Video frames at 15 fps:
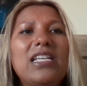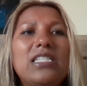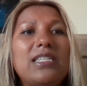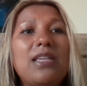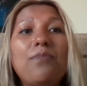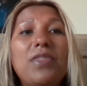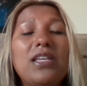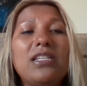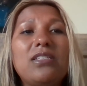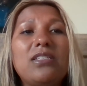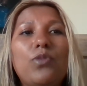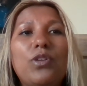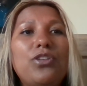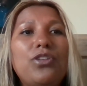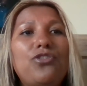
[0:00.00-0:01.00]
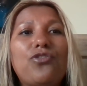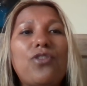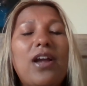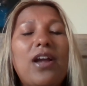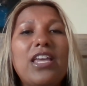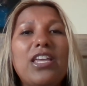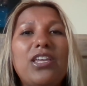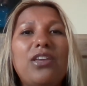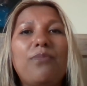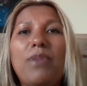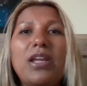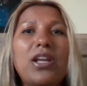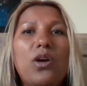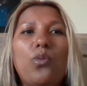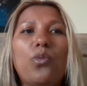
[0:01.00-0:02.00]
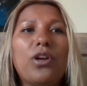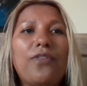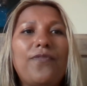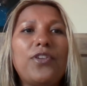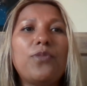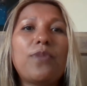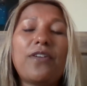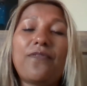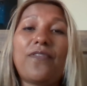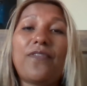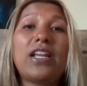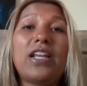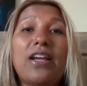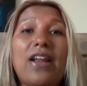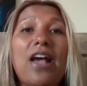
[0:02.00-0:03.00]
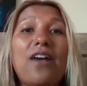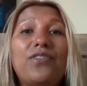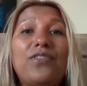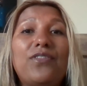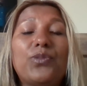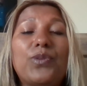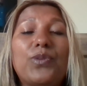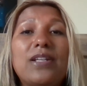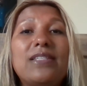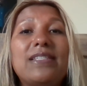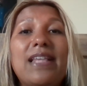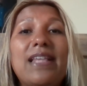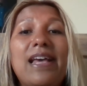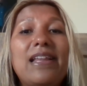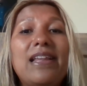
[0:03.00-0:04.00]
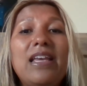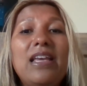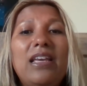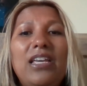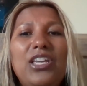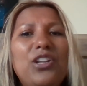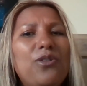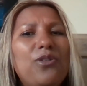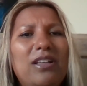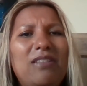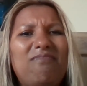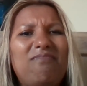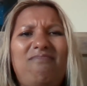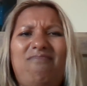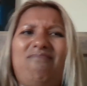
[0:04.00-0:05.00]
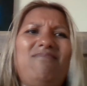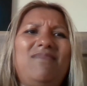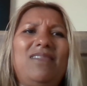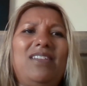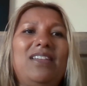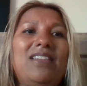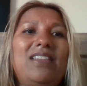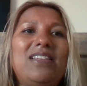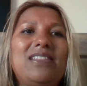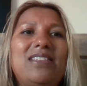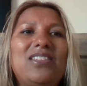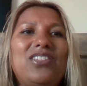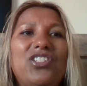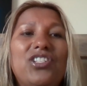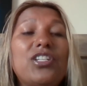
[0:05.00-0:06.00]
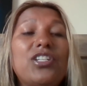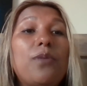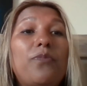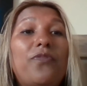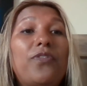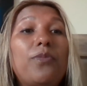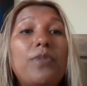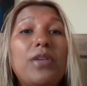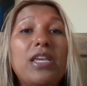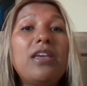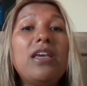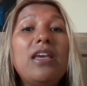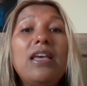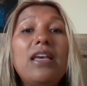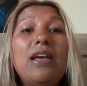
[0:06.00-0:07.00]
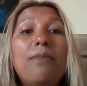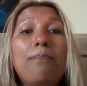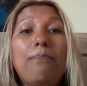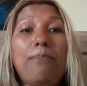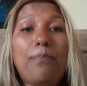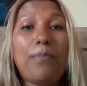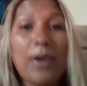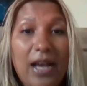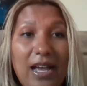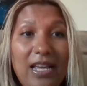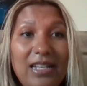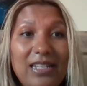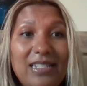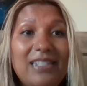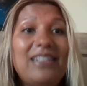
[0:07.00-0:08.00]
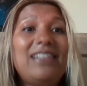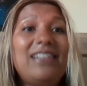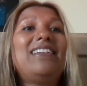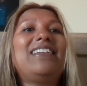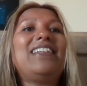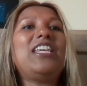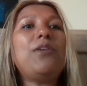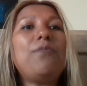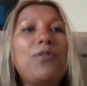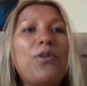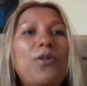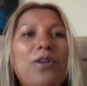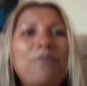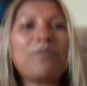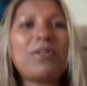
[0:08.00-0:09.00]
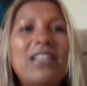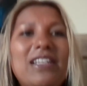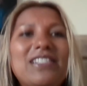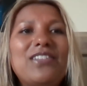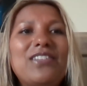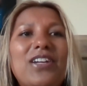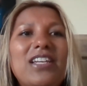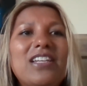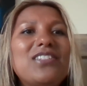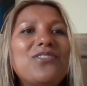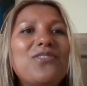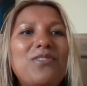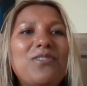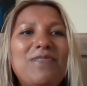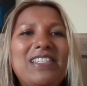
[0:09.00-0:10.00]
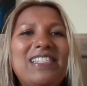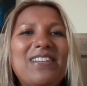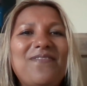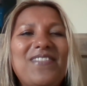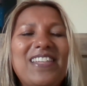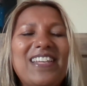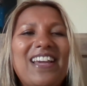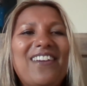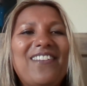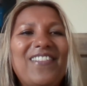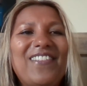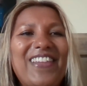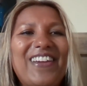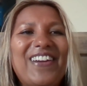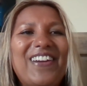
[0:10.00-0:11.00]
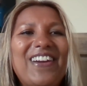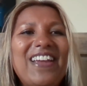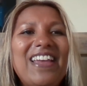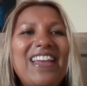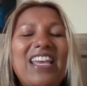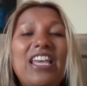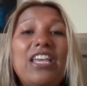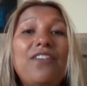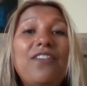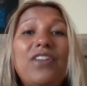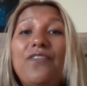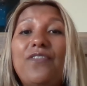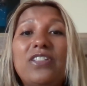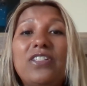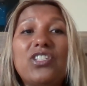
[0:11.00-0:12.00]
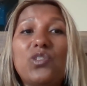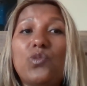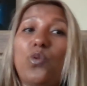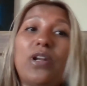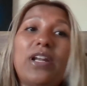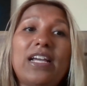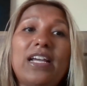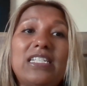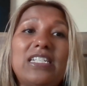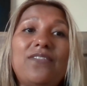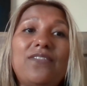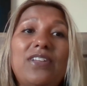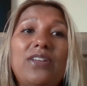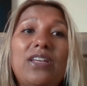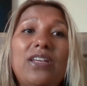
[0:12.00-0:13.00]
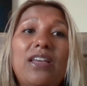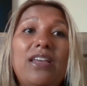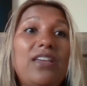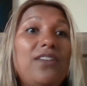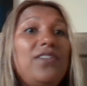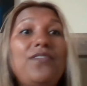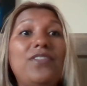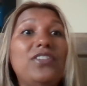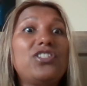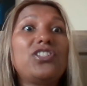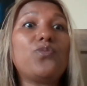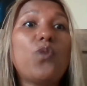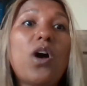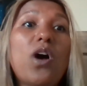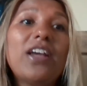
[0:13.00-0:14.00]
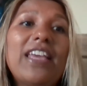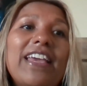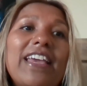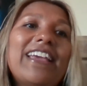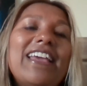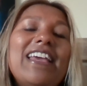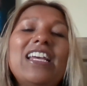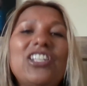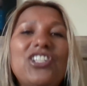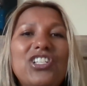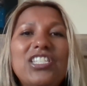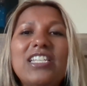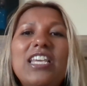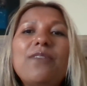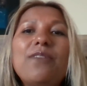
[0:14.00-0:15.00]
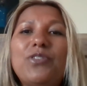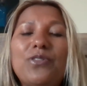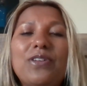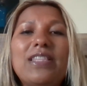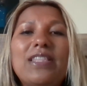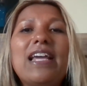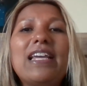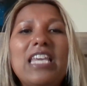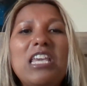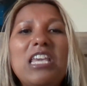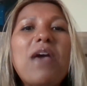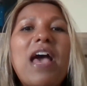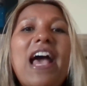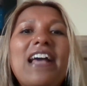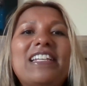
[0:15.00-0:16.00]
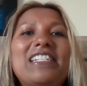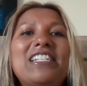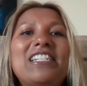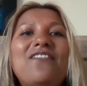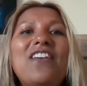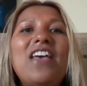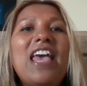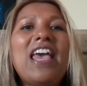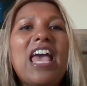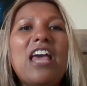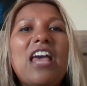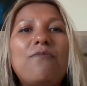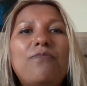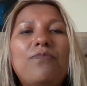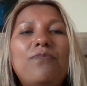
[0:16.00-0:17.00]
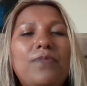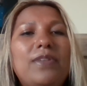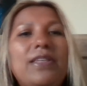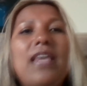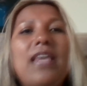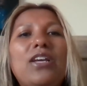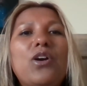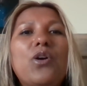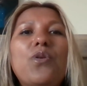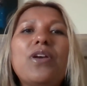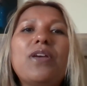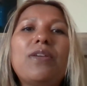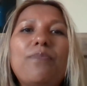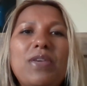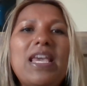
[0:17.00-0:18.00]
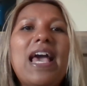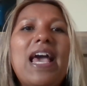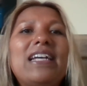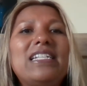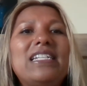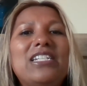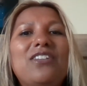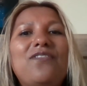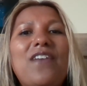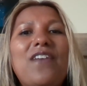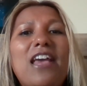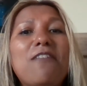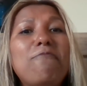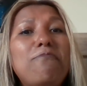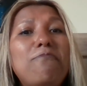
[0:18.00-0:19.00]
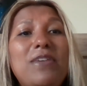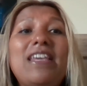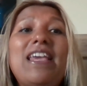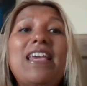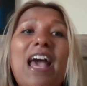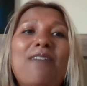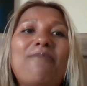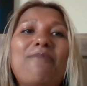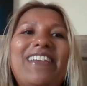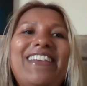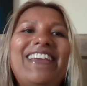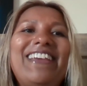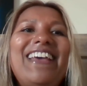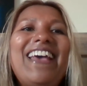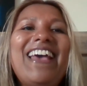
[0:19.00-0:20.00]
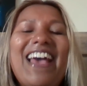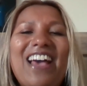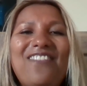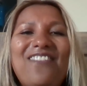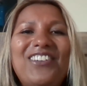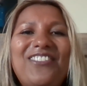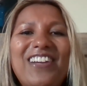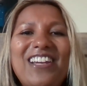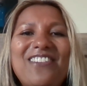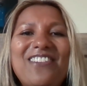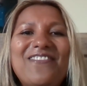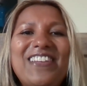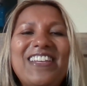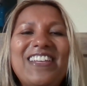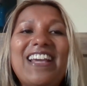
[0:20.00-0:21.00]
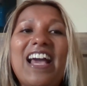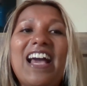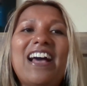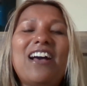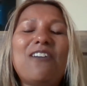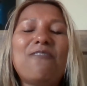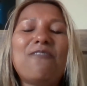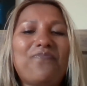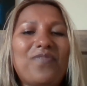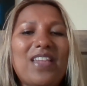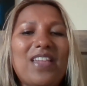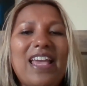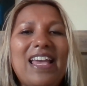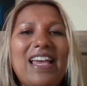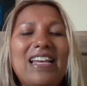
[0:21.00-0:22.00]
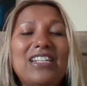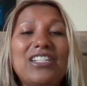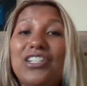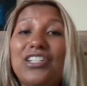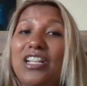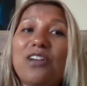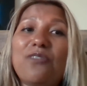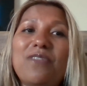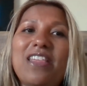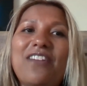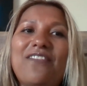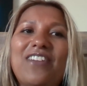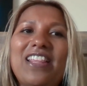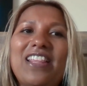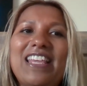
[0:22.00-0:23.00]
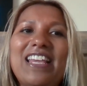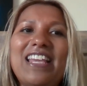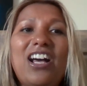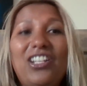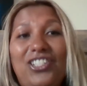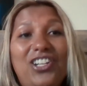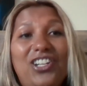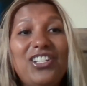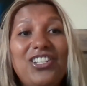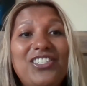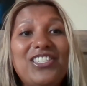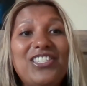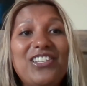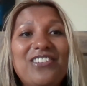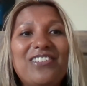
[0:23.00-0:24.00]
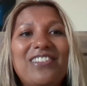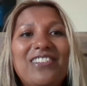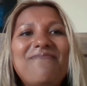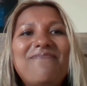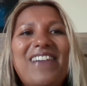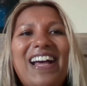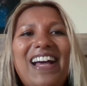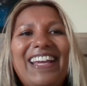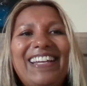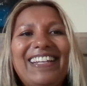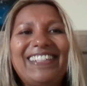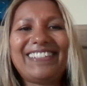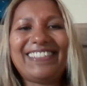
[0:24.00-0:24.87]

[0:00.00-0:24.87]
Some things when you try it, it might not work, but you might find out afterwards that, you know what, this is just not for me. But keep going, because there is going to be something out there, even if it's just one activity, even if it's just walking. Just keep doing that. Keep active and get going. Be active and be happy. Have a great week, and good luck with everything. I'll talk to you soon. Bye.